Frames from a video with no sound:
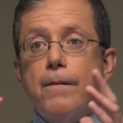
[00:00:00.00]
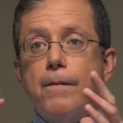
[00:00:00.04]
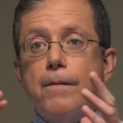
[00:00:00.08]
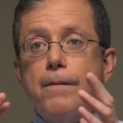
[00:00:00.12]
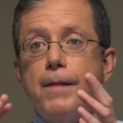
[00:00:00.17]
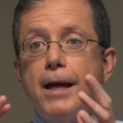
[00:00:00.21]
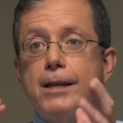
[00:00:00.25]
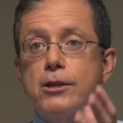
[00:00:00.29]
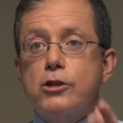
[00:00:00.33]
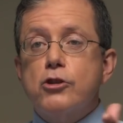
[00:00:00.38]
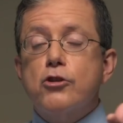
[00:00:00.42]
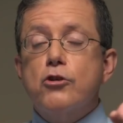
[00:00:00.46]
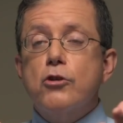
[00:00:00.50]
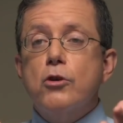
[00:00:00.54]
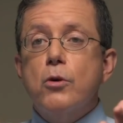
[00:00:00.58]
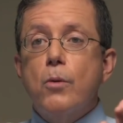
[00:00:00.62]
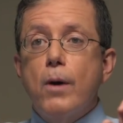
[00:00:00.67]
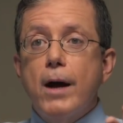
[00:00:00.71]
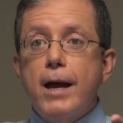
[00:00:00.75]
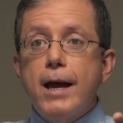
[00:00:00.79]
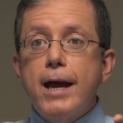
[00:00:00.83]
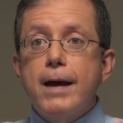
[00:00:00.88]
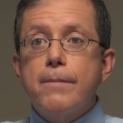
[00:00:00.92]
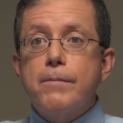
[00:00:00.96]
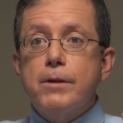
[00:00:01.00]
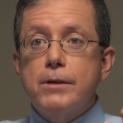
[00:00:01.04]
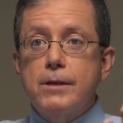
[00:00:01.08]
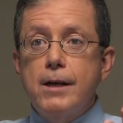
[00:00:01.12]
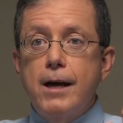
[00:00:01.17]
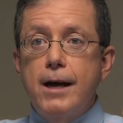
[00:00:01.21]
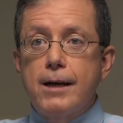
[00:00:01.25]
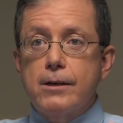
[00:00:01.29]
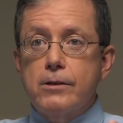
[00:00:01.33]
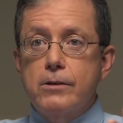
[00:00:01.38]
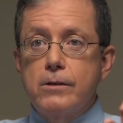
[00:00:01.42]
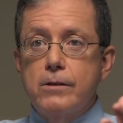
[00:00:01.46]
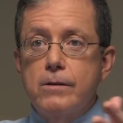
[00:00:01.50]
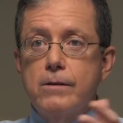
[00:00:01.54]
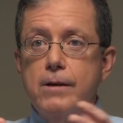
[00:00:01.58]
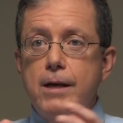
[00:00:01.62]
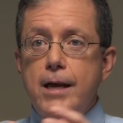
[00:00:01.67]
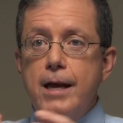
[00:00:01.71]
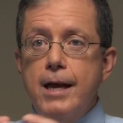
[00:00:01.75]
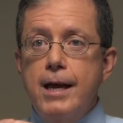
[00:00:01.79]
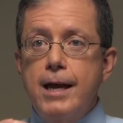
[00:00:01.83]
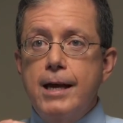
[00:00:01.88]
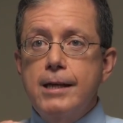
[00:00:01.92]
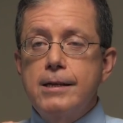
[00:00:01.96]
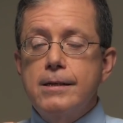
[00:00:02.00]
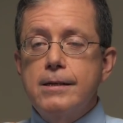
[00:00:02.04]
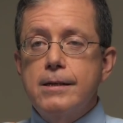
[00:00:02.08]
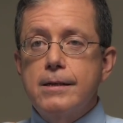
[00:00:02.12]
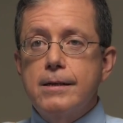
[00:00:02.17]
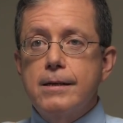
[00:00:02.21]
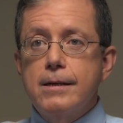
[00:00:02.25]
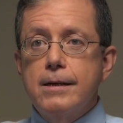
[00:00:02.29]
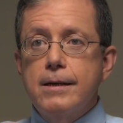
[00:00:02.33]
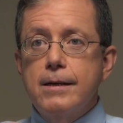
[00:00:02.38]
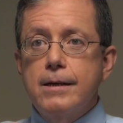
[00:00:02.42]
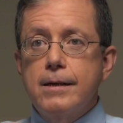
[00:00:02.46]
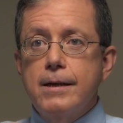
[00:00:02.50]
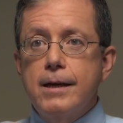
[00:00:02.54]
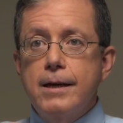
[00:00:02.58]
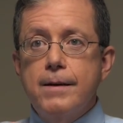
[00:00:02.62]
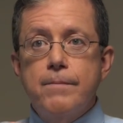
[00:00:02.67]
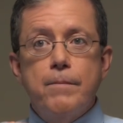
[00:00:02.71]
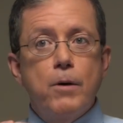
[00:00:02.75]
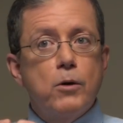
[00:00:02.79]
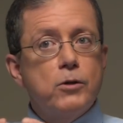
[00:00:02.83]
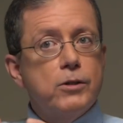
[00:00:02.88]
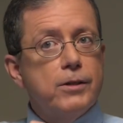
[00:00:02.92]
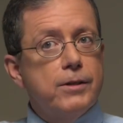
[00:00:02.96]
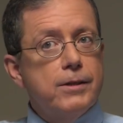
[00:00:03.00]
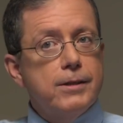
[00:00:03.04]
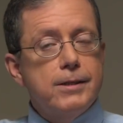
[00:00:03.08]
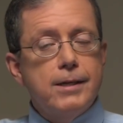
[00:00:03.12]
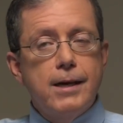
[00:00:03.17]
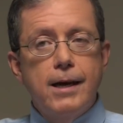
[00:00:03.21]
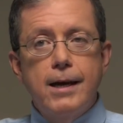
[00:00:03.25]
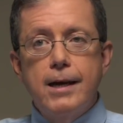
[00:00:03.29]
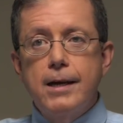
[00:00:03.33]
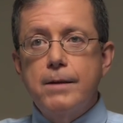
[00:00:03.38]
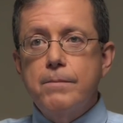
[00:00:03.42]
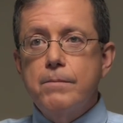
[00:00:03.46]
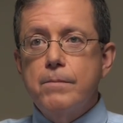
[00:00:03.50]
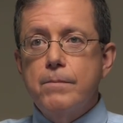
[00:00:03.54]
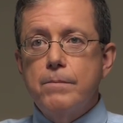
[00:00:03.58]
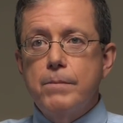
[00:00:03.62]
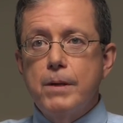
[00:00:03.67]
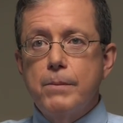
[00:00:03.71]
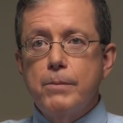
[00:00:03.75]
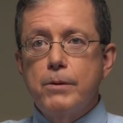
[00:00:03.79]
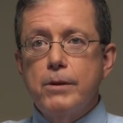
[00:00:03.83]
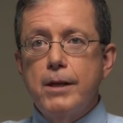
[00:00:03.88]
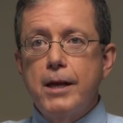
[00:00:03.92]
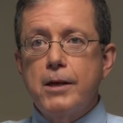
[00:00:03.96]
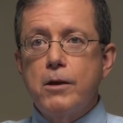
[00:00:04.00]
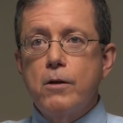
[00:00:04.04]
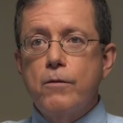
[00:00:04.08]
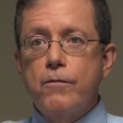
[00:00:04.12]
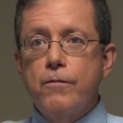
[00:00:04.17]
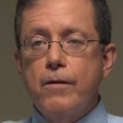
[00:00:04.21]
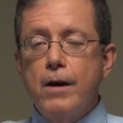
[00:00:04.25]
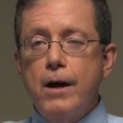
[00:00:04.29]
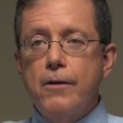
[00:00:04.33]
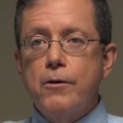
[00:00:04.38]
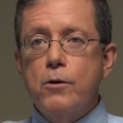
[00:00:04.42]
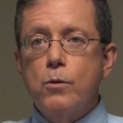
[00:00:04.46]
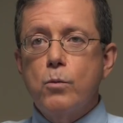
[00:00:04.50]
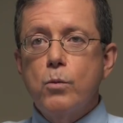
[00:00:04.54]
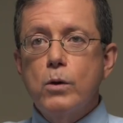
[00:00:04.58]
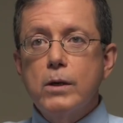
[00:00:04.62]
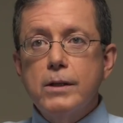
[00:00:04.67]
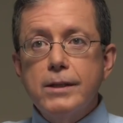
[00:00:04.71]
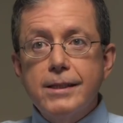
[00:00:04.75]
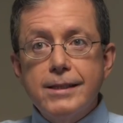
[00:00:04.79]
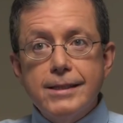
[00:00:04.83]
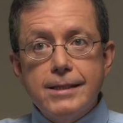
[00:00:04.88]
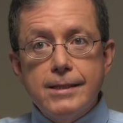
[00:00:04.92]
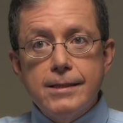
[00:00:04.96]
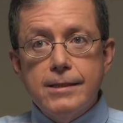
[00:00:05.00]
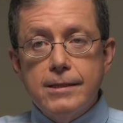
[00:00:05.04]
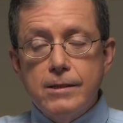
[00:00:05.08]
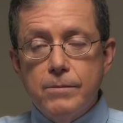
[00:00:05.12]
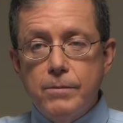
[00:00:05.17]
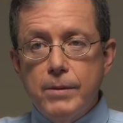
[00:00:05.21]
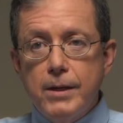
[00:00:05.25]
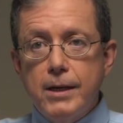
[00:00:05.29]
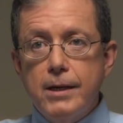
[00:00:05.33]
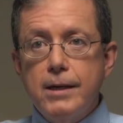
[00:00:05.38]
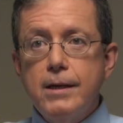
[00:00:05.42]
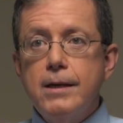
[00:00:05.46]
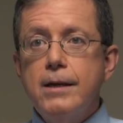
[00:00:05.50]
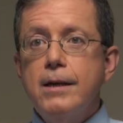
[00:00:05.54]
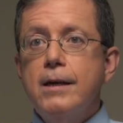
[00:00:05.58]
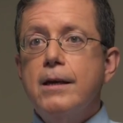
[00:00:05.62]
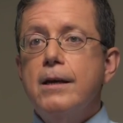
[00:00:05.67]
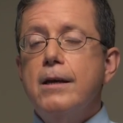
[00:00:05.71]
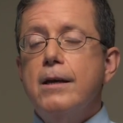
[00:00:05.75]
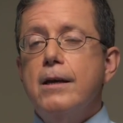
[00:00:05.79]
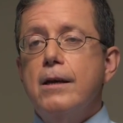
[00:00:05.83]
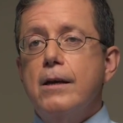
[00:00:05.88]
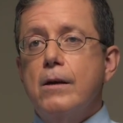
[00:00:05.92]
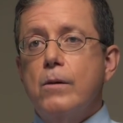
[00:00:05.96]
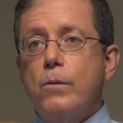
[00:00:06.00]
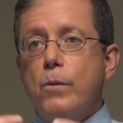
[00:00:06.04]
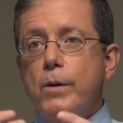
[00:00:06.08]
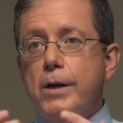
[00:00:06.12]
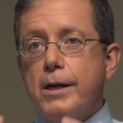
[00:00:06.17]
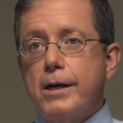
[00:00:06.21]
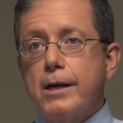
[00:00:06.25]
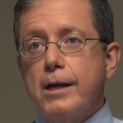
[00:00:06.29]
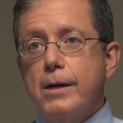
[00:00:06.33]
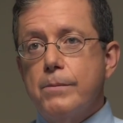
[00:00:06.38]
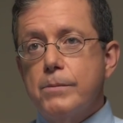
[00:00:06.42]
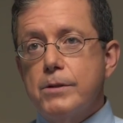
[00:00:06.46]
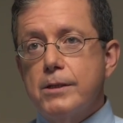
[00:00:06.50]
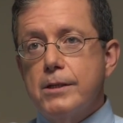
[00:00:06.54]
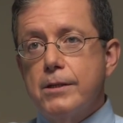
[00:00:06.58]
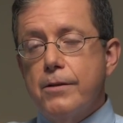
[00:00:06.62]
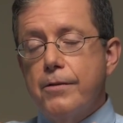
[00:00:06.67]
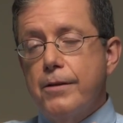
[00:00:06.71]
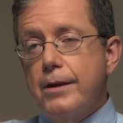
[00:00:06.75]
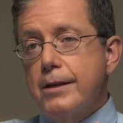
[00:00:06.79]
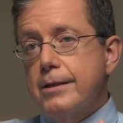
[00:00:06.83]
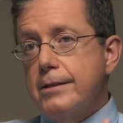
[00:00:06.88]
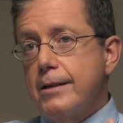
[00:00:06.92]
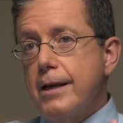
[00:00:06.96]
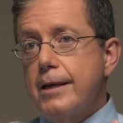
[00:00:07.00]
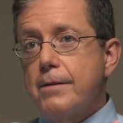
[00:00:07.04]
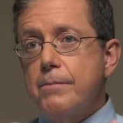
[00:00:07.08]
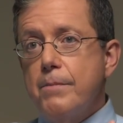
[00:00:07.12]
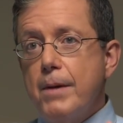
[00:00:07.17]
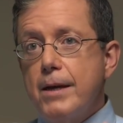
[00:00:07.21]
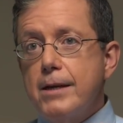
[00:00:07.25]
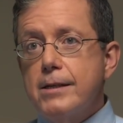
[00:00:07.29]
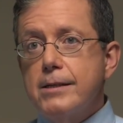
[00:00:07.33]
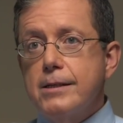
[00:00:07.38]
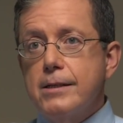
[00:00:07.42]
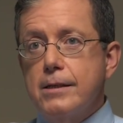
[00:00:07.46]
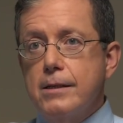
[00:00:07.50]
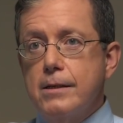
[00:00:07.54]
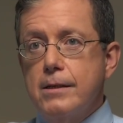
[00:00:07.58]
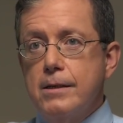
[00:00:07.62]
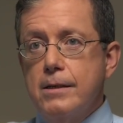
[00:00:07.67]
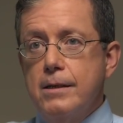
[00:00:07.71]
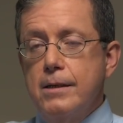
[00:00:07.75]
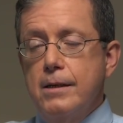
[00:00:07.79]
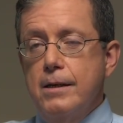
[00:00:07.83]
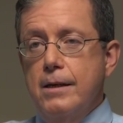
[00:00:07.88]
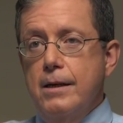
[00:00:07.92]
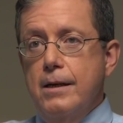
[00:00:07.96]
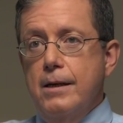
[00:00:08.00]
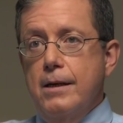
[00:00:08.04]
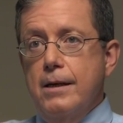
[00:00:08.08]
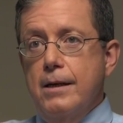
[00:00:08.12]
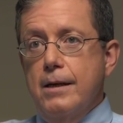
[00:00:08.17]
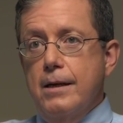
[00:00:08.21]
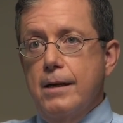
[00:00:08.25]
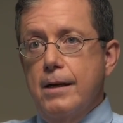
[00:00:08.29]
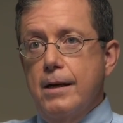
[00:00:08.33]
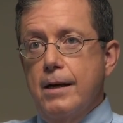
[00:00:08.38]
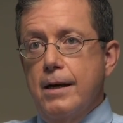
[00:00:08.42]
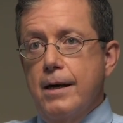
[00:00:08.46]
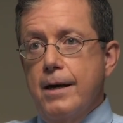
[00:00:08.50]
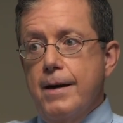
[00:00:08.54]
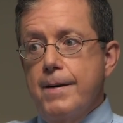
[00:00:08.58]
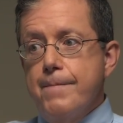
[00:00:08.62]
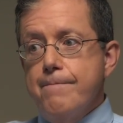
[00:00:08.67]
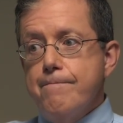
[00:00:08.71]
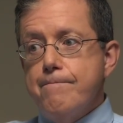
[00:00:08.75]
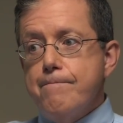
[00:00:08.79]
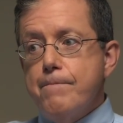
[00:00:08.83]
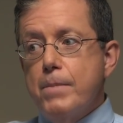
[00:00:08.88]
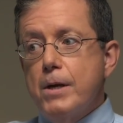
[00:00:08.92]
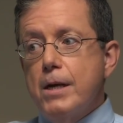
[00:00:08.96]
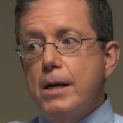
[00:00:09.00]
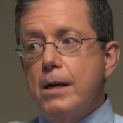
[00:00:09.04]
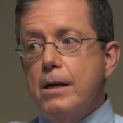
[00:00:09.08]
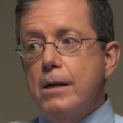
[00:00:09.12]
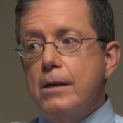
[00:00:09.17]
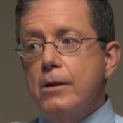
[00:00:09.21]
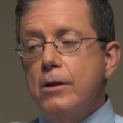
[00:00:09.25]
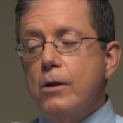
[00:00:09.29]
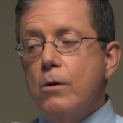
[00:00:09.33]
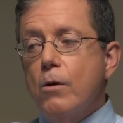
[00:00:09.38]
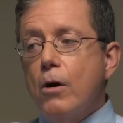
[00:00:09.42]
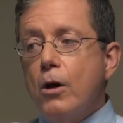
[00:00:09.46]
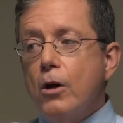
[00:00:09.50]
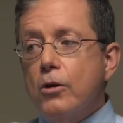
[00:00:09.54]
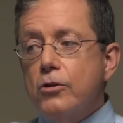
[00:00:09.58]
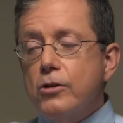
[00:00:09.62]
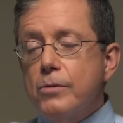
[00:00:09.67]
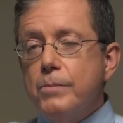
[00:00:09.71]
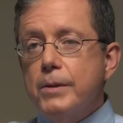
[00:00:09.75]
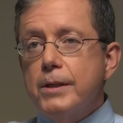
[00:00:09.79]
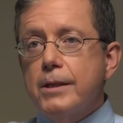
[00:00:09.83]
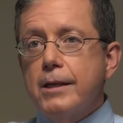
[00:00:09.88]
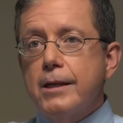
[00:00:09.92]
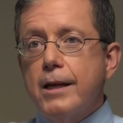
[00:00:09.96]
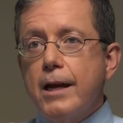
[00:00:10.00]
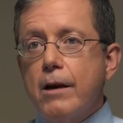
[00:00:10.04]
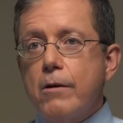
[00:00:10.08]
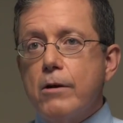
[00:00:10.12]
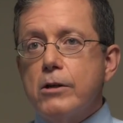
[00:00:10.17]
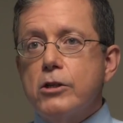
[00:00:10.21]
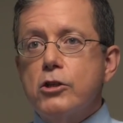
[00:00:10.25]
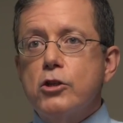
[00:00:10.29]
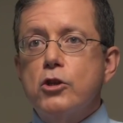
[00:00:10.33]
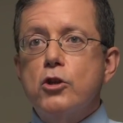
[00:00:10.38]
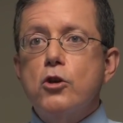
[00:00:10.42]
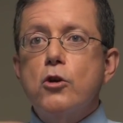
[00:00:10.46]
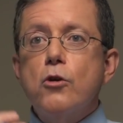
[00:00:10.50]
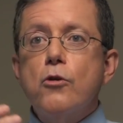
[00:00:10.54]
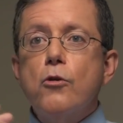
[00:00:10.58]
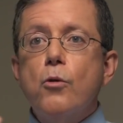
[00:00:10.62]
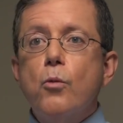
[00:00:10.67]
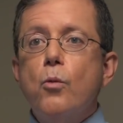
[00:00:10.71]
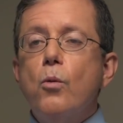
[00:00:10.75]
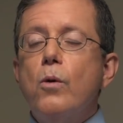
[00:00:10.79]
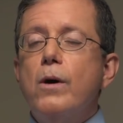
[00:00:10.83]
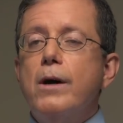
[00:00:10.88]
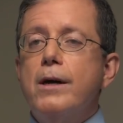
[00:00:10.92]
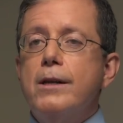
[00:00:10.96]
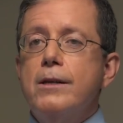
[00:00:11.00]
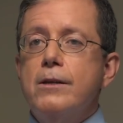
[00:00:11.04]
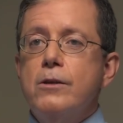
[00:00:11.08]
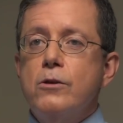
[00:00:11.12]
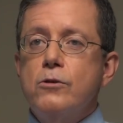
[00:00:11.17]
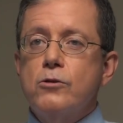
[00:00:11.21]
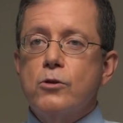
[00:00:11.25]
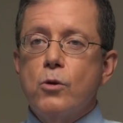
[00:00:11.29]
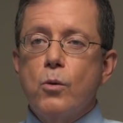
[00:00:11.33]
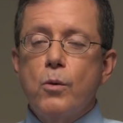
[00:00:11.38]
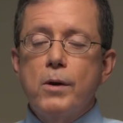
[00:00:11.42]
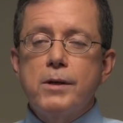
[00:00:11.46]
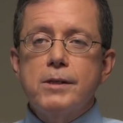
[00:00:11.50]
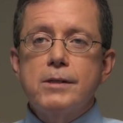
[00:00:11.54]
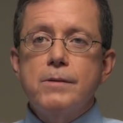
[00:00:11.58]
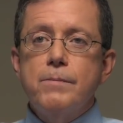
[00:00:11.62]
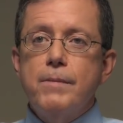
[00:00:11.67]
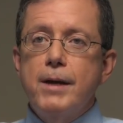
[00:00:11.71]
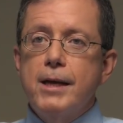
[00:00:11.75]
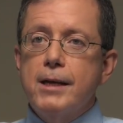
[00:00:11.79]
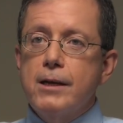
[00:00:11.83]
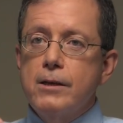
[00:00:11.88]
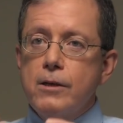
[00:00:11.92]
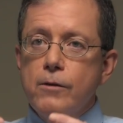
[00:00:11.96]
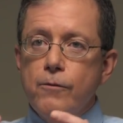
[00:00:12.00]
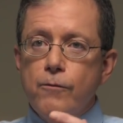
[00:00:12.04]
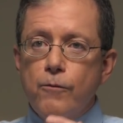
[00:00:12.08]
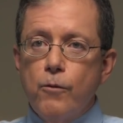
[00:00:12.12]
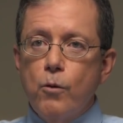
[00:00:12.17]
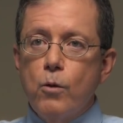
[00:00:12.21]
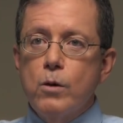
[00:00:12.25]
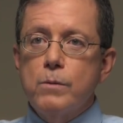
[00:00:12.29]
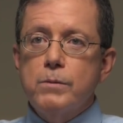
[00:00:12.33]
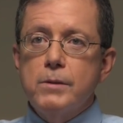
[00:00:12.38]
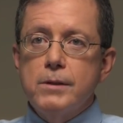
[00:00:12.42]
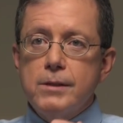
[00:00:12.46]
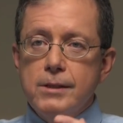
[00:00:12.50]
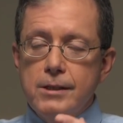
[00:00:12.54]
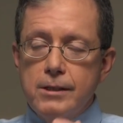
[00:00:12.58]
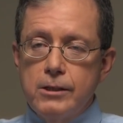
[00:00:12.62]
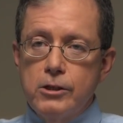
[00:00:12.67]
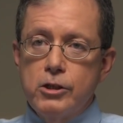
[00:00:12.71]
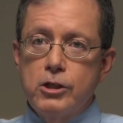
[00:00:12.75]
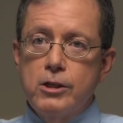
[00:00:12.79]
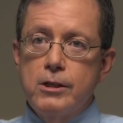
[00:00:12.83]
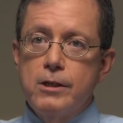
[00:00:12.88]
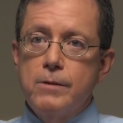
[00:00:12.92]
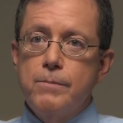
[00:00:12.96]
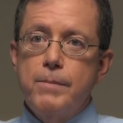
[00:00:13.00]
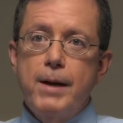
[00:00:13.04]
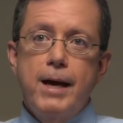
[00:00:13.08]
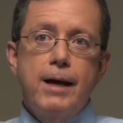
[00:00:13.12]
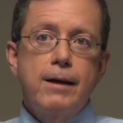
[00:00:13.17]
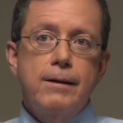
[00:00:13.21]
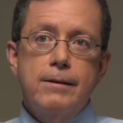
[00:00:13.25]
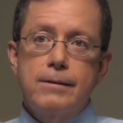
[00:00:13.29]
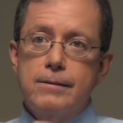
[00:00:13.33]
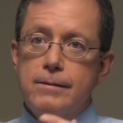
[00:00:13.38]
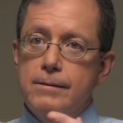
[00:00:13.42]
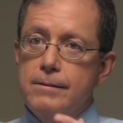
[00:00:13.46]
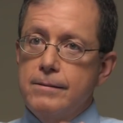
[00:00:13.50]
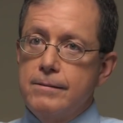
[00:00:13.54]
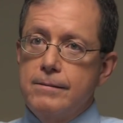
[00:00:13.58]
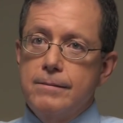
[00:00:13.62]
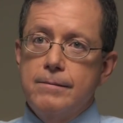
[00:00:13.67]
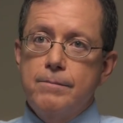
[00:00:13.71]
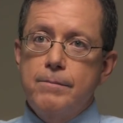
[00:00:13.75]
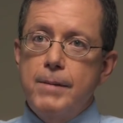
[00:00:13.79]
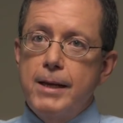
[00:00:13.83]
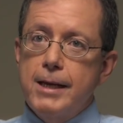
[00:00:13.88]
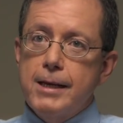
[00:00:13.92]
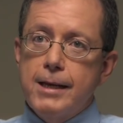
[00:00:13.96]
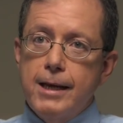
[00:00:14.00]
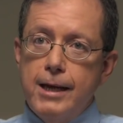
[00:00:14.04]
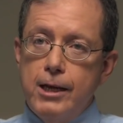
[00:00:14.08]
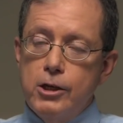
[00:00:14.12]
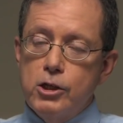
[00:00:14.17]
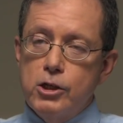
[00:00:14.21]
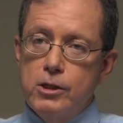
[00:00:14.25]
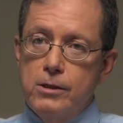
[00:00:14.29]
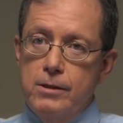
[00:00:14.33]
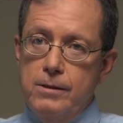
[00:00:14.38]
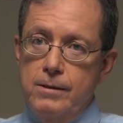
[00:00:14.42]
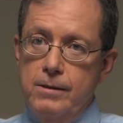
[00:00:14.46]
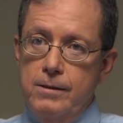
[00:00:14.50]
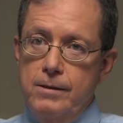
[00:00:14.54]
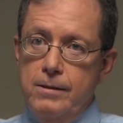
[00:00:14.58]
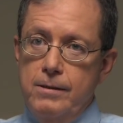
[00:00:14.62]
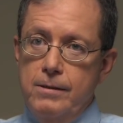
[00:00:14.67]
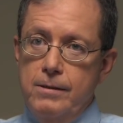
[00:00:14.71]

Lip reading: That's true. I am the doctor. And most of the time, people like your father will listen to me when it comes to things like medicine. But, you know, ultimately, Harris, you're the one who's going to make an informed decision about medication,